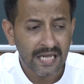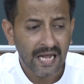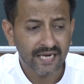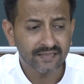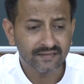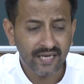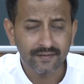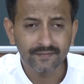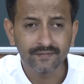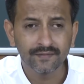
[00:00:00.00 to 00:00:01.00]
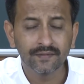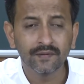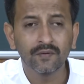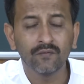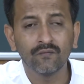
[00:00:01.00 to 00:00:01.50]
And then
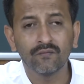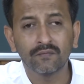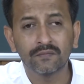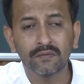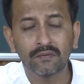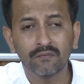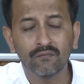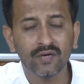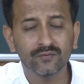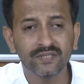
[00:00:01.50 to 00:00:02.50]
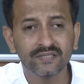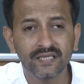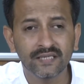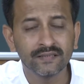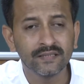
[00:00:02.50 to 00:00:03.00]
what we
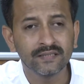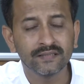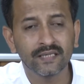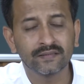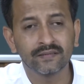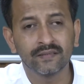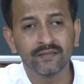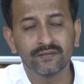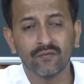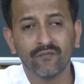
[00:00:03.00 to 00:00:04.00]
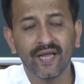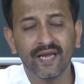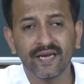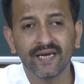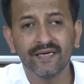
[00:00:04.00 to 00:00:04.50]
said, that the
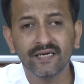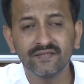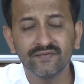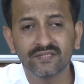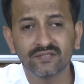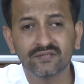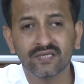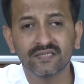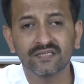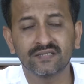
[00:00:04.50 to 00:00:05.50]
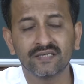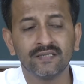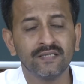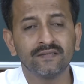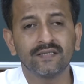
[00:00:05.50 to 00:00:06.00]
way inductivists
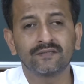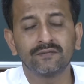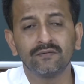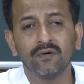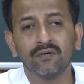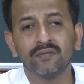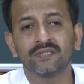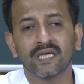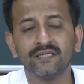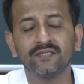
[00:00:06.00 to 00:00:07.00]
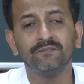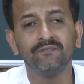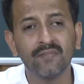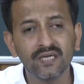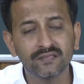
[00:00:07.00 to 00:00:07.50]
suggested that no, science
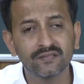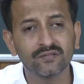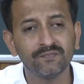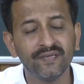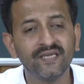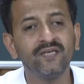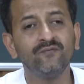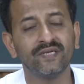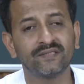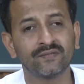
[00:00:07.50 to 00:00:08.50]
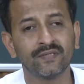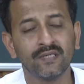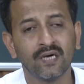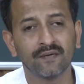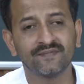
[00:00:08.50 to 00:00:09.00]
must begin with
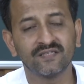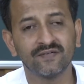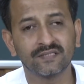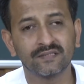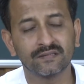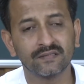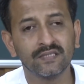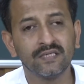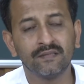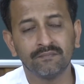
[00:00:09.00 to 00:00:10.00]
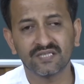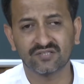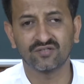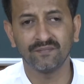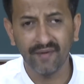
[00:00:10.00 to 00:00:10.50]
observations,
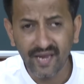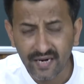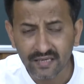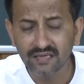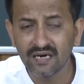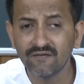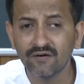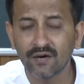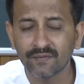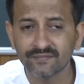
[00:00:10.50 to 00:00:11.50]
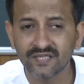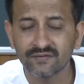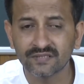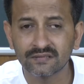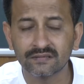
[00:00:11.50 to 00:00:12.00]
must remain at the level of
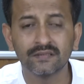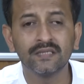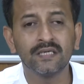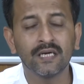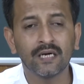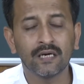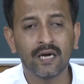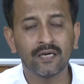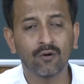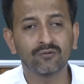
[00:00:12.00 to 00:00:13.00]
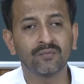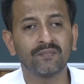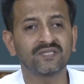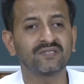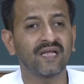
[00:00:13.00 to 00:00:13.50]
observations, and also
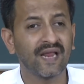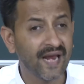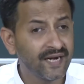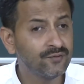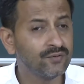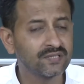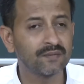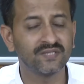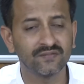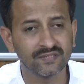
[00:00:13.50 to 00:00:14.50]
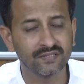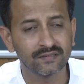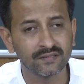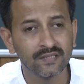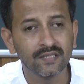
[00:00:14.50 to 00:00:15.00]
must end with observations.